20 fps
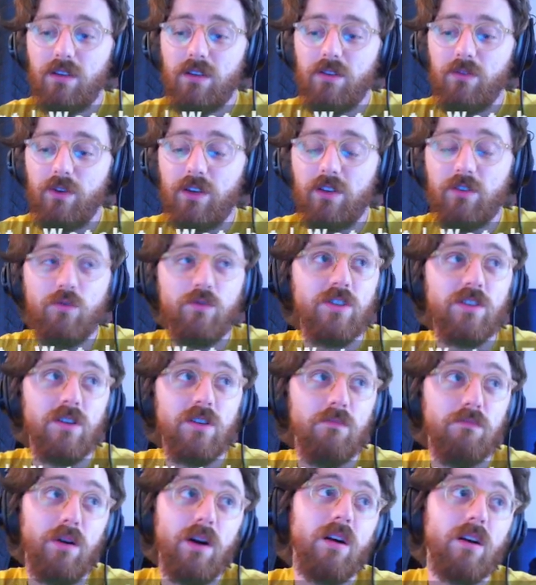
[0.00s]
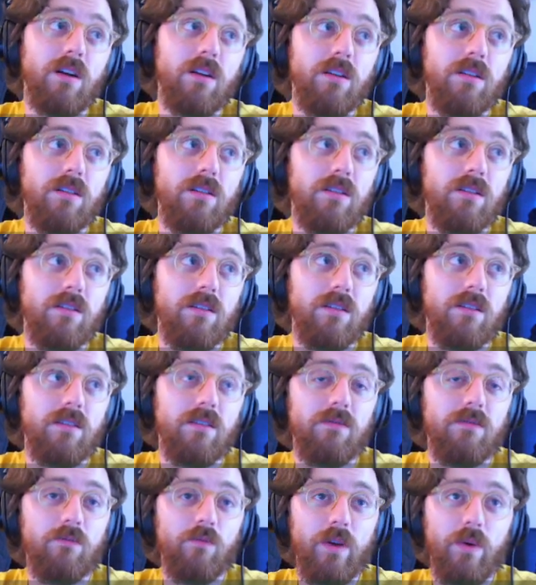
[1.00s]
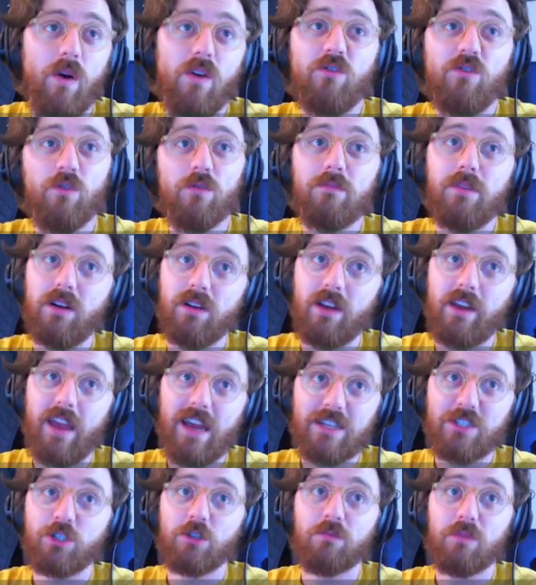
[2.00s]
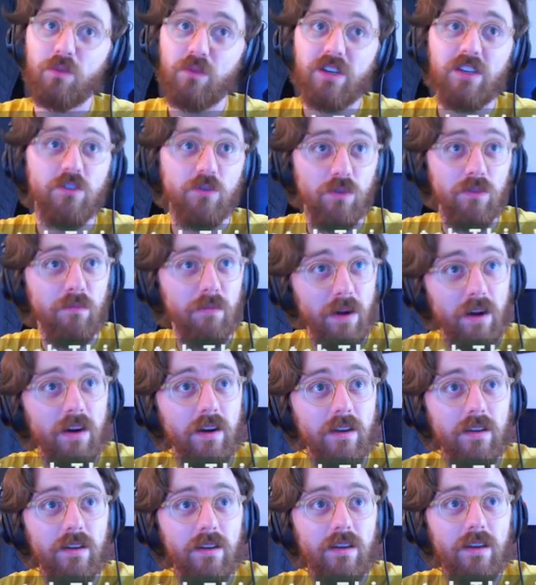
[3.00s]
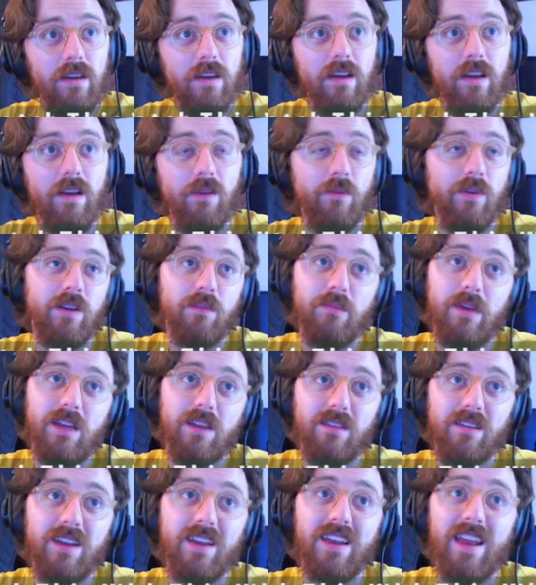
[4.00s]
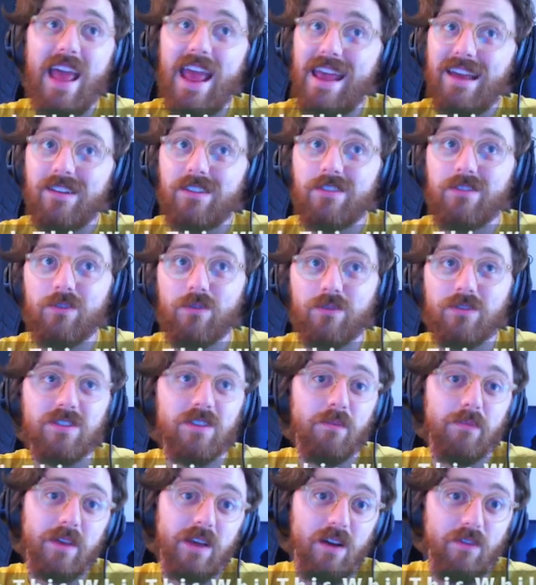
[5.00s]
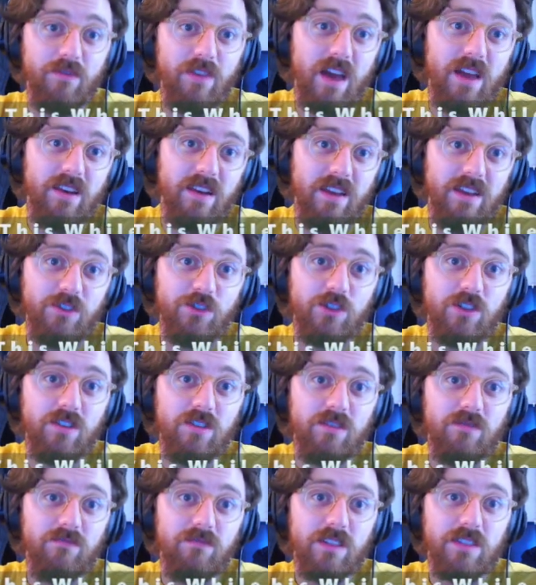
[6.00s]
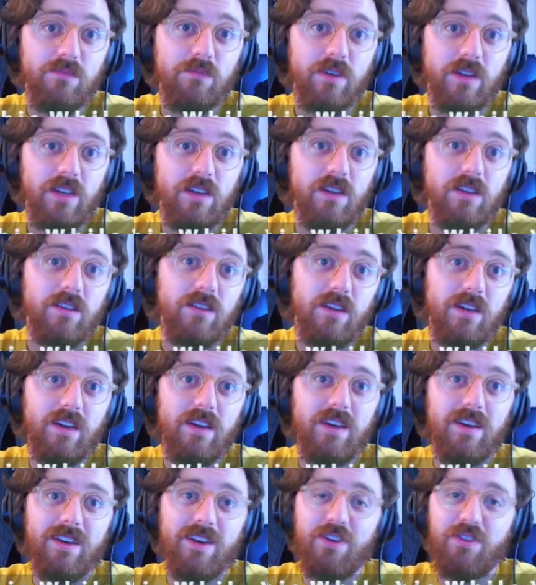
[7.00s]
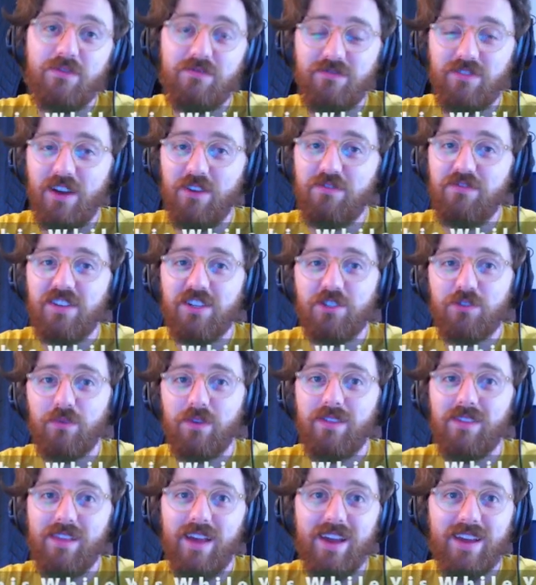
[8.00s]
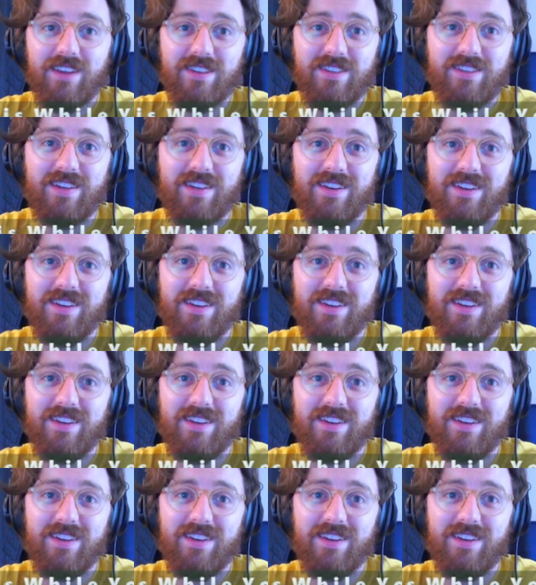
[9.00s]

We could do just a bug. We won't do a bug catcher, but we could do a bug, and we could make it like an ant or something of that nature. That's pretty good. A fish with legs.